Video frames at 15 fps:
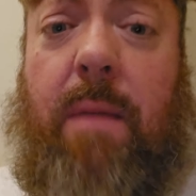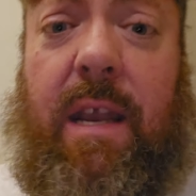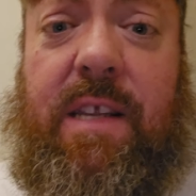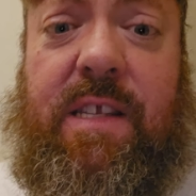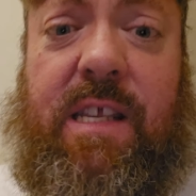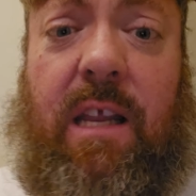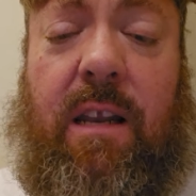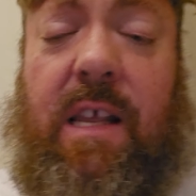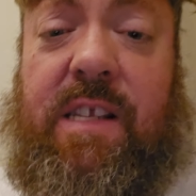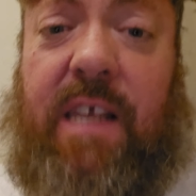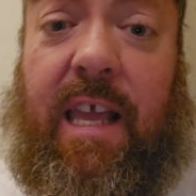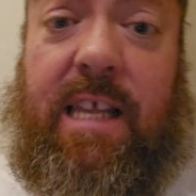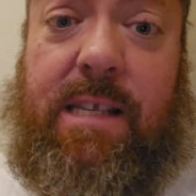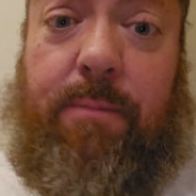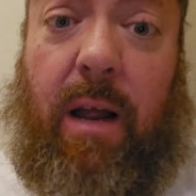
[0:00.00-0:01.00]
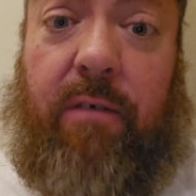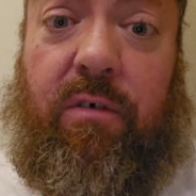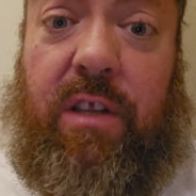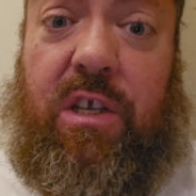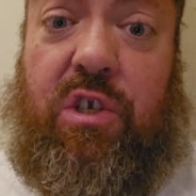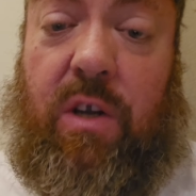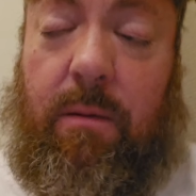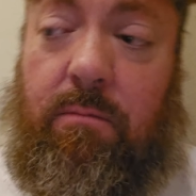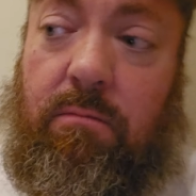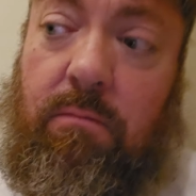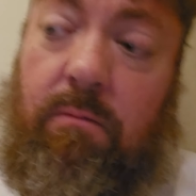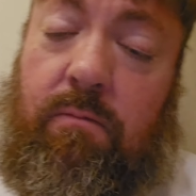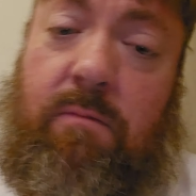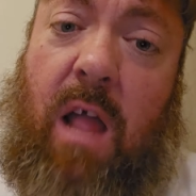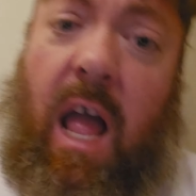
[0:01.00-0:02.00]
their medicine is against my
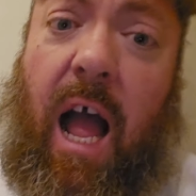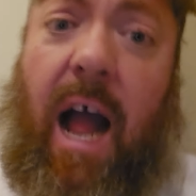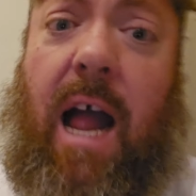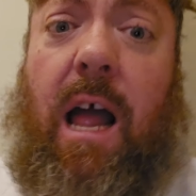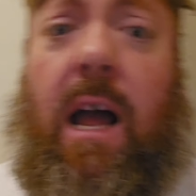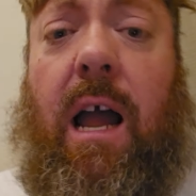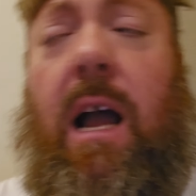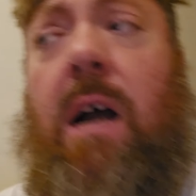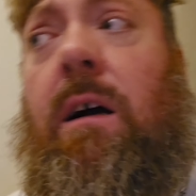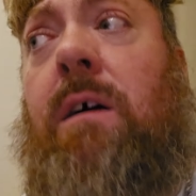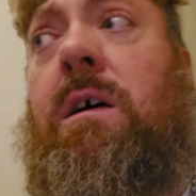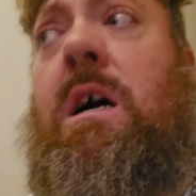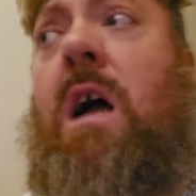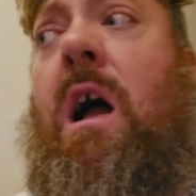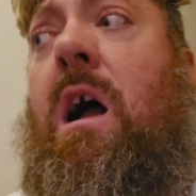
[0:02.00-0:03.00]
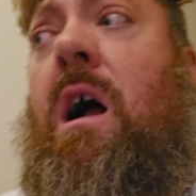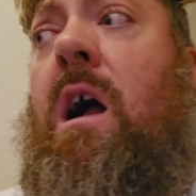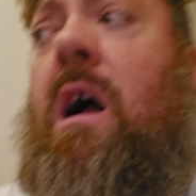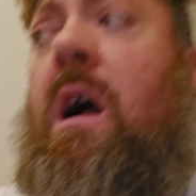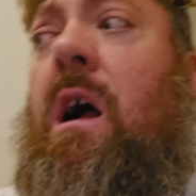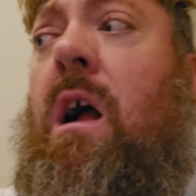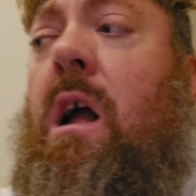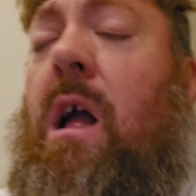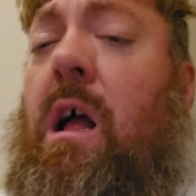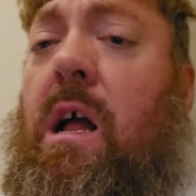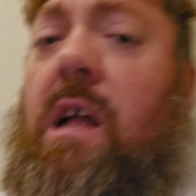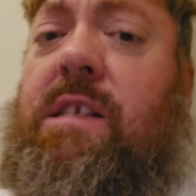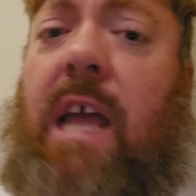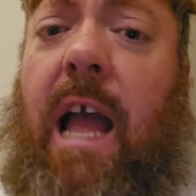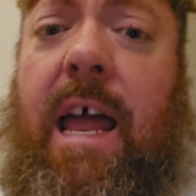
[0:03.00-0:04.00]
religion. I, I
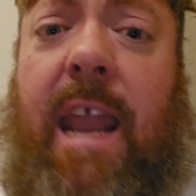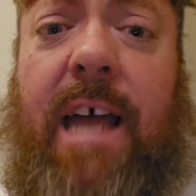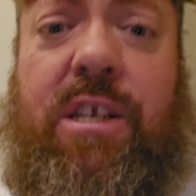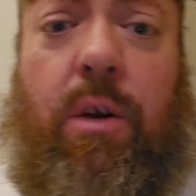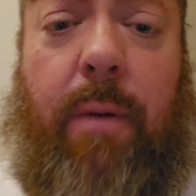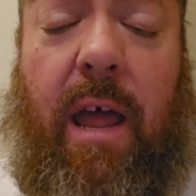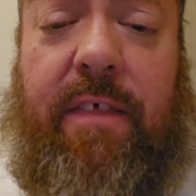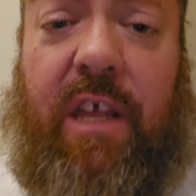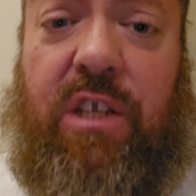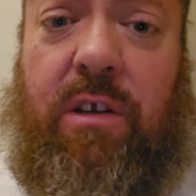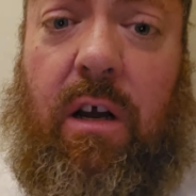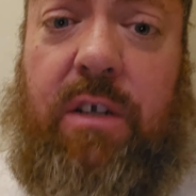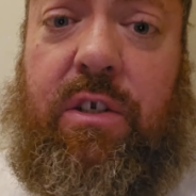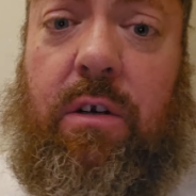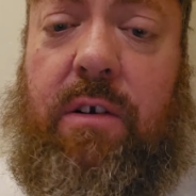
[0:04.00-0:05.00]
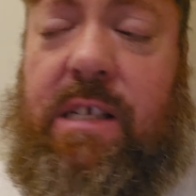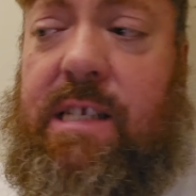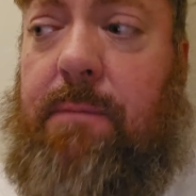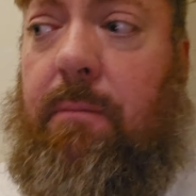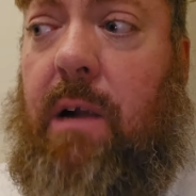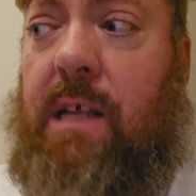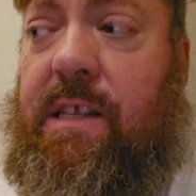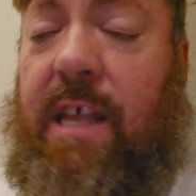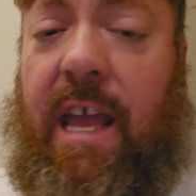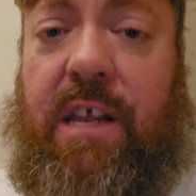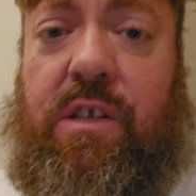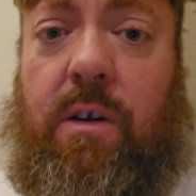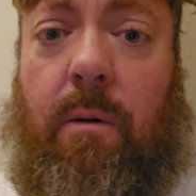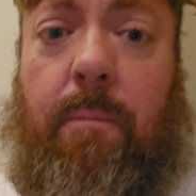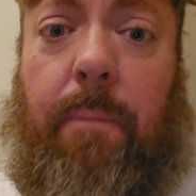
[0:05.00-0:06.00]
it's like a naturopathic doctor is, is,
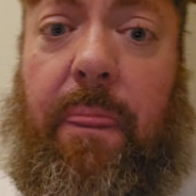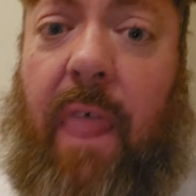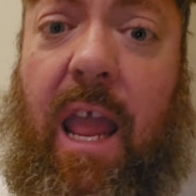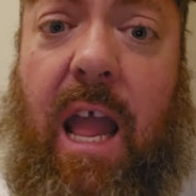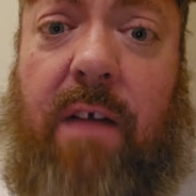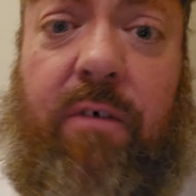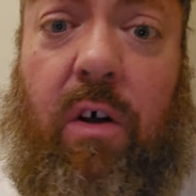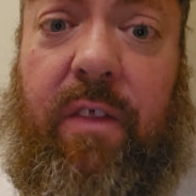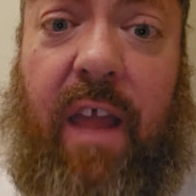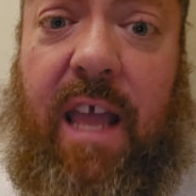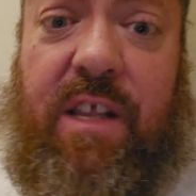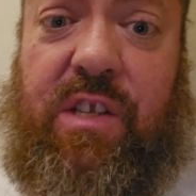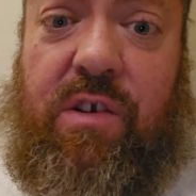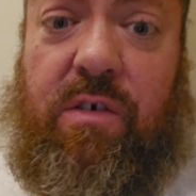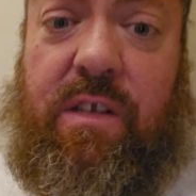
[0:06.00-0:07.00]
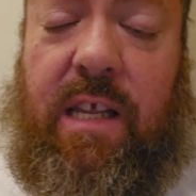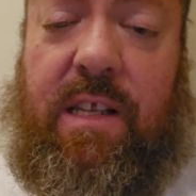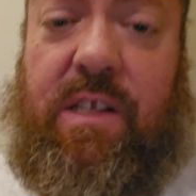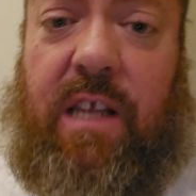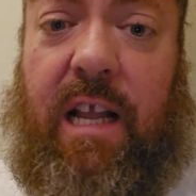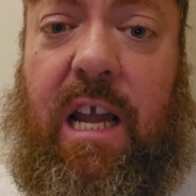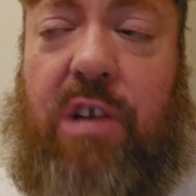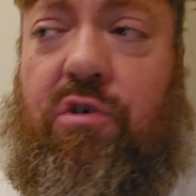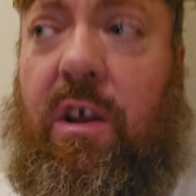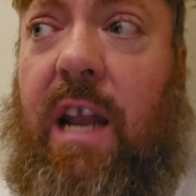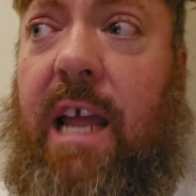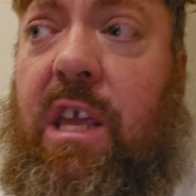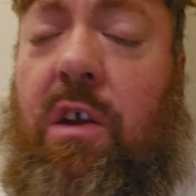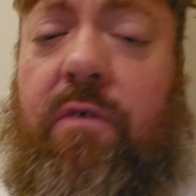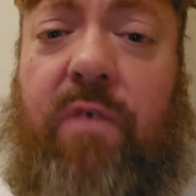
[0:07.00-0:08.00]
the answer. They have all the answers in
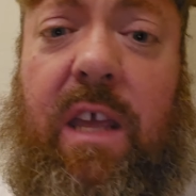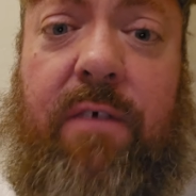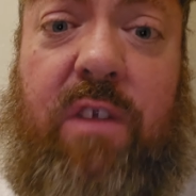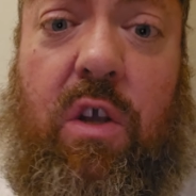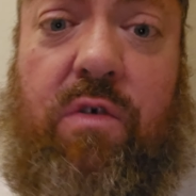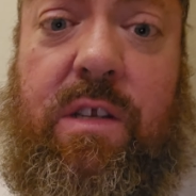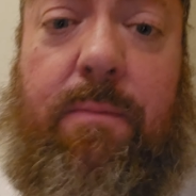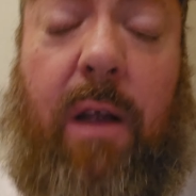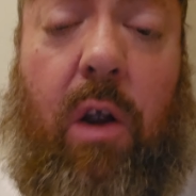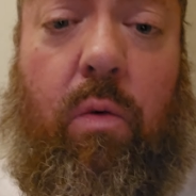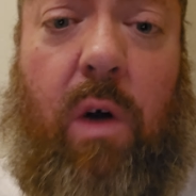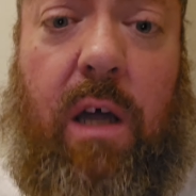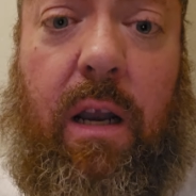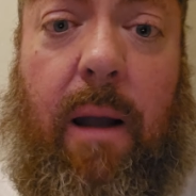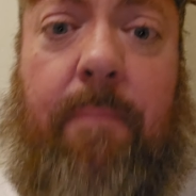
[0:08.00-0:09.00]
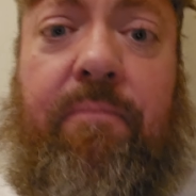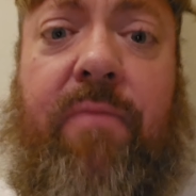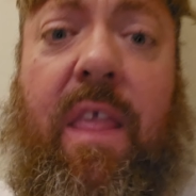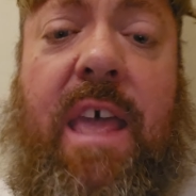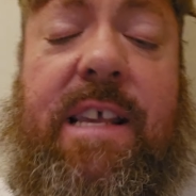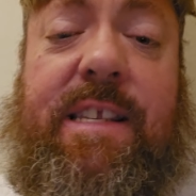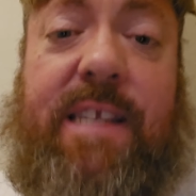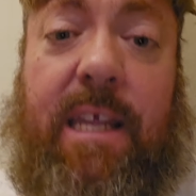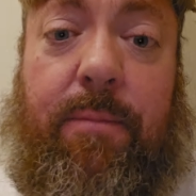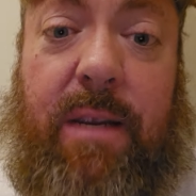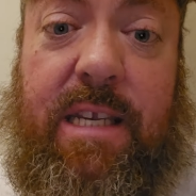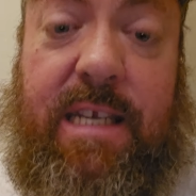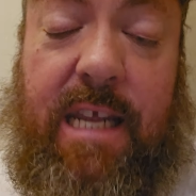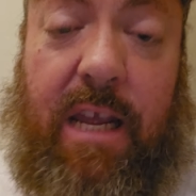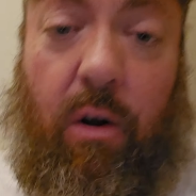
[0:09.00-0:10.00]
psychiatry, and I even use marijuana,
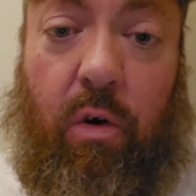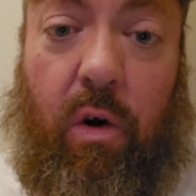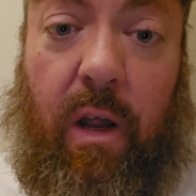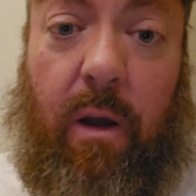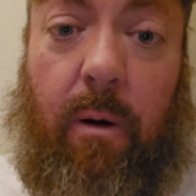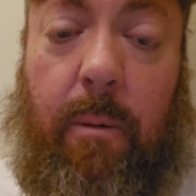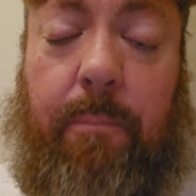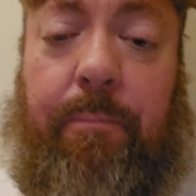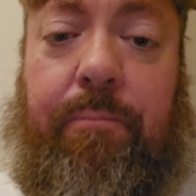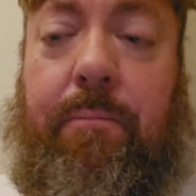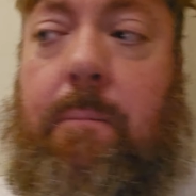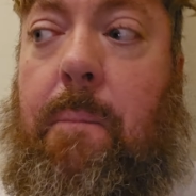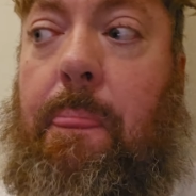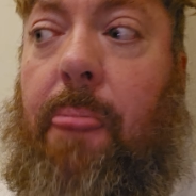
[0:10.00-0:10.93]
CBD oil,